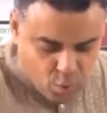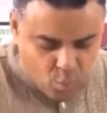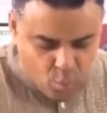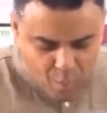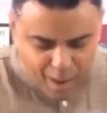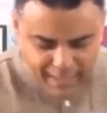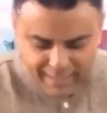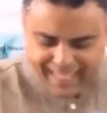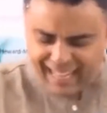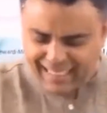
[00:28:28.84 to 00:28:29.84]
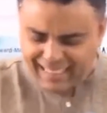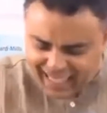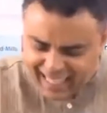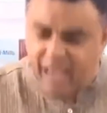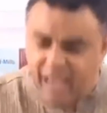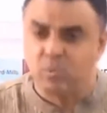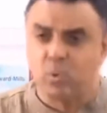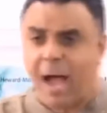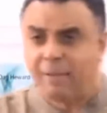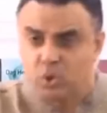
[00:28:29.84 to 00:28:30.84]
one can claim to
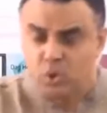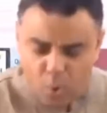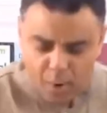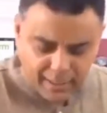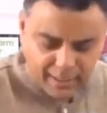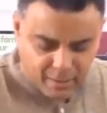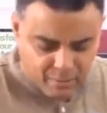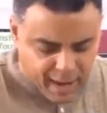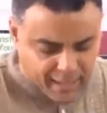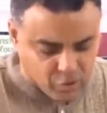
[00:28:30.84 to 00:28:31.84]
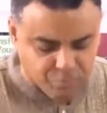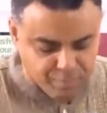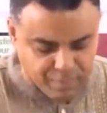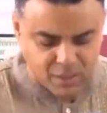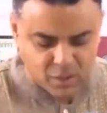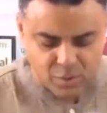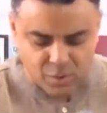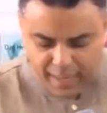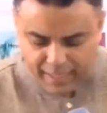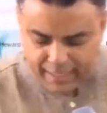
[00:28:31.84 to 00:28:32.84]
have joined the ranks of ministry
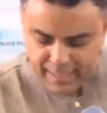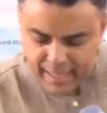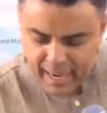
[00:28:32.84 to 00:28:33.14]
workers